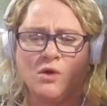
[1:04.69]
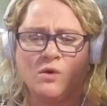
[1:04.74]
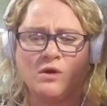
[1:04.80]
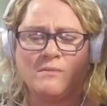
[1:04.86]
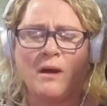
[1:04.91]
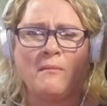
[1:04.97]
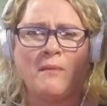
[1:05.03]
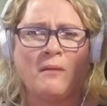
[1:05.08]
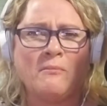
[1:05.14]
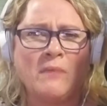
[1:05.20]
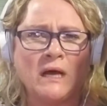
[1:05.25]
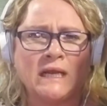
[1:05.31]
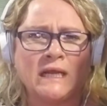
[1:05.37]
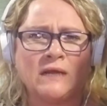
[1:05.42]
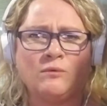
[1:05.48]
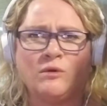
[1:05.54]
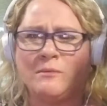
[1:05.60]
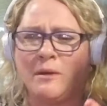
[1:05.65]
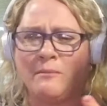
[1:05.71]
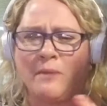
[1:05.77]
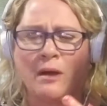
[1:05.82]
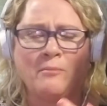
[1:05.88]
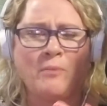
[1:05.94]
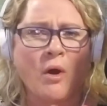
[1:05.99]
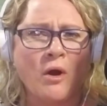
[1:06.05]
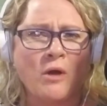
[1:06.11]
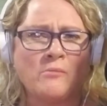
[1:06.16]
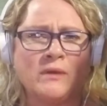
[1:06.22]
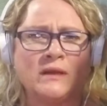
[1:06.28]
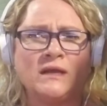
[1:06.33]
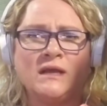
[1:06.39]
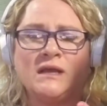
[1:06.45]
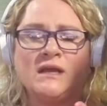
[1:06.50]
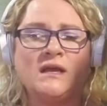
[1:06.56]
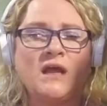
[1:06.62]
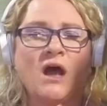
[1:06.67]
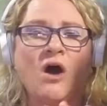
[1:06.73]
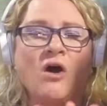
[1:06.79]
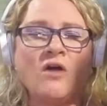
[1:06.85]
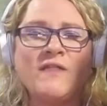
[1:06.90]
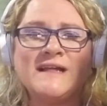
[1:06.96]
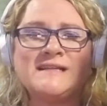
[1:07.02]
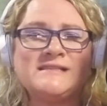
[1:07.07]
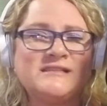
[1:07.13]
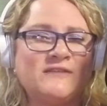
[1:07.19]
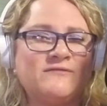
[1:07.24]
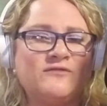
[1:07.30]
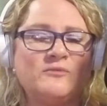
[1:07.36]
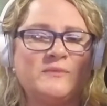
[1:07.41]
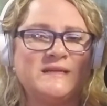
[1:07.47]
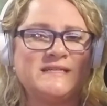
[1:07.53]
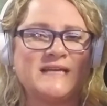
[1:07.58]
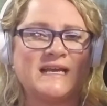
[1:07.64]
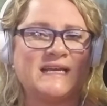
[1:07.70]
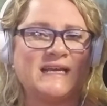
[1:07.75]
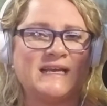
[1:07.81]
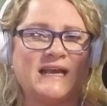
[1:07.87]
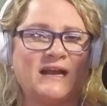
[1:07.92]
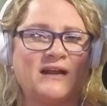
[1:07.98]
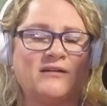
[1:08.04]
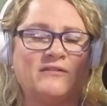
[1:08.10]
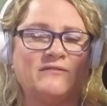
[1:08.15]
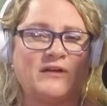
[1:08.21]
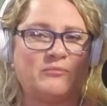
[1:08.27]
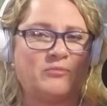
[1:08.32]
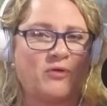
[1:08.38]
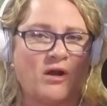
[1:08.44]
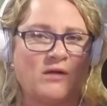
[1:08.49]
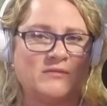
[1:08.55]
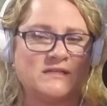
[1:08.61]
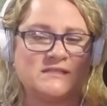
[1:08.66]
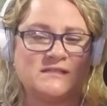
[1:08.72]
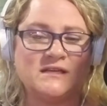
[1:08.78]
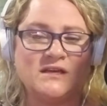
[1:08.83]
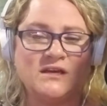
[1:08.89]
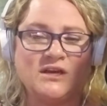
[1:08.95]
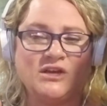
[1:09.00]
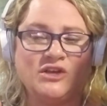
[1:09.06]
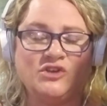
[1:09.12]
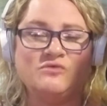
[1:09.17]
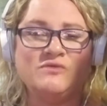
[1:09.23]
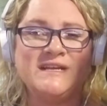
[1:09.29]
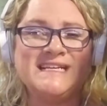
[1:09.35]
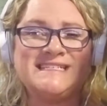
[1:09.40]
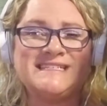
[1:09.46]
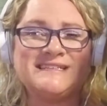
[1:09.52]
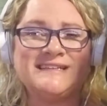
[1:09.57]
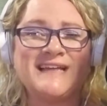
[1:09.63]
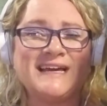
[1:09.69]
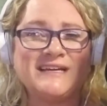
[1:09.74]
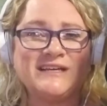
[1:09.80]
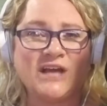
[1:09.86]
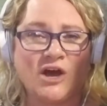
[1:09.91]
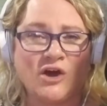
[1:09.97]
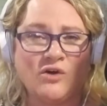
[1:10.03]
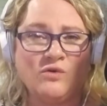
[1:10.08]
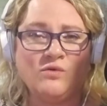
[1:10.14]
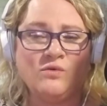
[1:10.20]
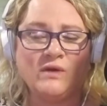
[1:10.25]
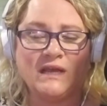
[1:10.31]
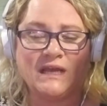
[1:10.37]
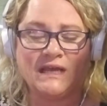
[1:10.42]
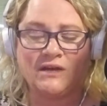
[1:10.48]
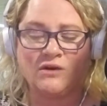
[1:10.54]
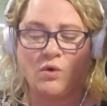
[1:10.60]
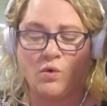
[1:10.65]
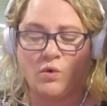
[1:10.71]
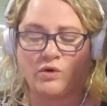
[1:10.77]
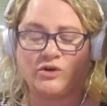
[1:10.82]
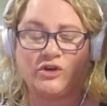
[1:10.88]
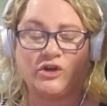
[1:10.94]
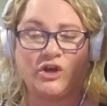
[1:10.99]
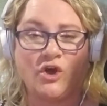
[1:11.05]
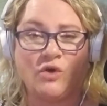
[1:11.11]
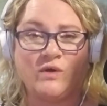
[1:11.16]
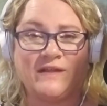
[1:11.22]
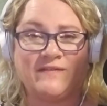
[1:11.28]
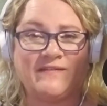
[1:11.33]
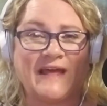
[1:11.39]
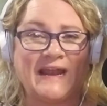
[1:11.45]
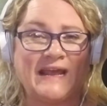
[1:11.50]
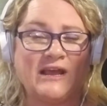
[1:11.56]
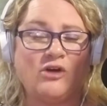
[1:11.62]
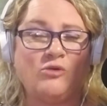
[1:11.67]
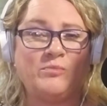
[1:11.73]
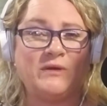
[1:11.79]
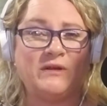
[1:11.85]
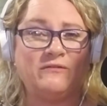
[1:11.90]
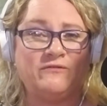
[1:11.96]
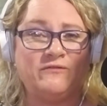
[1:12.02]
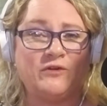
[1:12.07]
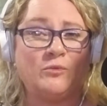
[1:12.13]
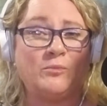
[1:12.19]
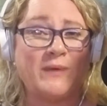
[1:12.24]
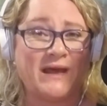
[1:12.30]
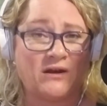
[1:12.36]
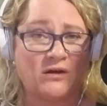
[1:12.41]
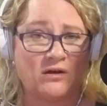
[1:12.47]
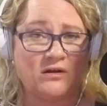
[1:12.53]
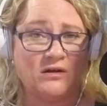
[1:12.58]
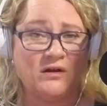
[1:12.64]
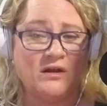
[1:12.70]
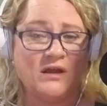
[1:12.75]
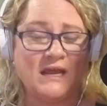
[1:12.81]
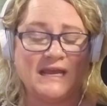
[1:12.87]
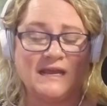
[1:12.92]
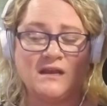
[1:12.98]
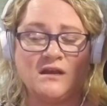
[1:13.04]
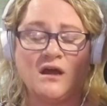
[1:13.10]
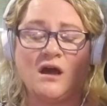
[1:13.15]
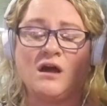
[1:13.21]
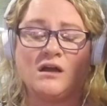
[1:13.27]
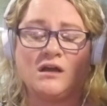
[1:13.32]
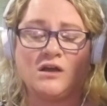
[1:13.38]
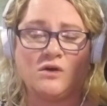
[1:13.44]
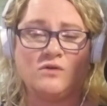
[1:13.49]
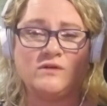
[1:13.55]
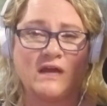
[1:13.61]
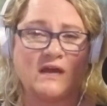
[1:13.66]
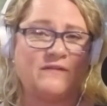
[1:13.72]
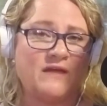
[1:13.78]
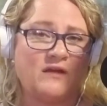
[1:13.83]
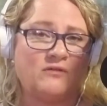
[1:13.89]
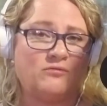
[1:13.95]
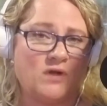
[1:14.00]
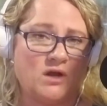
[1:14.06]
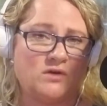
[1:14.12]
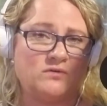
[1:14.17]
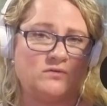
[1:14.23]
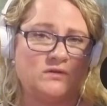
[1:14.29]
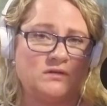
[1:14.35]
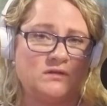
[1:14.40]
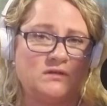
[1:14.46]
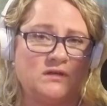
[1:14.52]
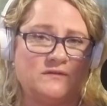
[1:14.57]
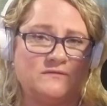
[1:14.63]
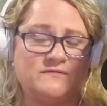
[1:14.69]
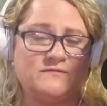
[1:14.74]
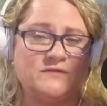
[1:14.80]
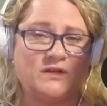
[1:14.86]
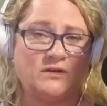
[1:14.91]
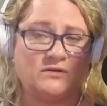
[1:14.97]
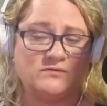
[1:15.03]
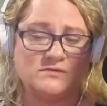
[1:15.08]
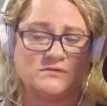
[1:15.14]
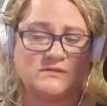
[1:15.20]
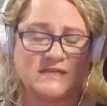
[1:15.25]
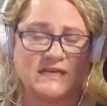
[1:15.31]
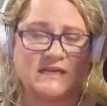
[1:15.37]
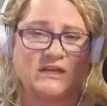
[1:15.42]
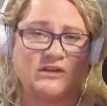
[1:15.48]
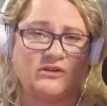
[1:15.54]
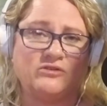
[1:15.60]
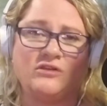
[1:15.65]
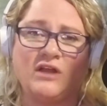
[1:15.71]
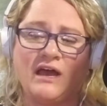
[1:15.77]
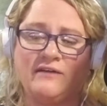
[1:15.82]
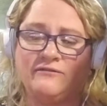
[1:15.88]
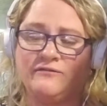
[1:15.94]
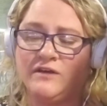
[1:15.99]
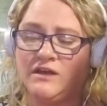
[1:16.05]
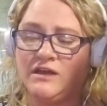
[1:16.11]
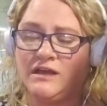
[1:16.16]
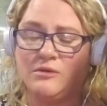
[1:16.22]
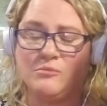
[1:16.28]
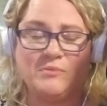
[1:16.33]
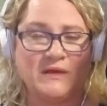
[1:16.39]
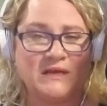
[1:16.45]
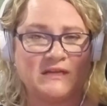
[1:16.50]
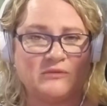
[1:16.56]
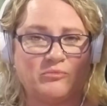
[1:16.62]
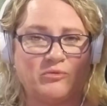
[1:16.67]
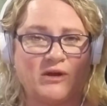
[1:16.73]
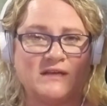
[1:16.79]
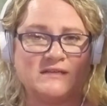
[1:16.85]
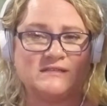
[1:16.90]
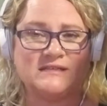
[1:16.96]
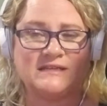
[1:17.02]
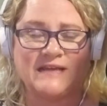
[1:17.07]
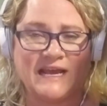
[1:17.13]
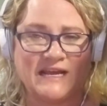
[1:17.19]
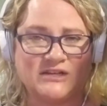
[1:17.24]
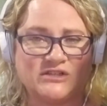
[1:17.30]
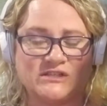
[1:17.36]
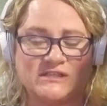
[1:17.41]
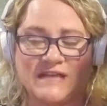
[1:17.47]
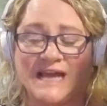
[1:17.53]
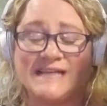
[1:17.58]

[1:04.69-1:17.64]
What about my money? What about my apartment? All that stuff will be taken care of, I promise. You need to let go in order to go get that help and feel better and not go down that road of, you know, taking your life and being depressed and anxious.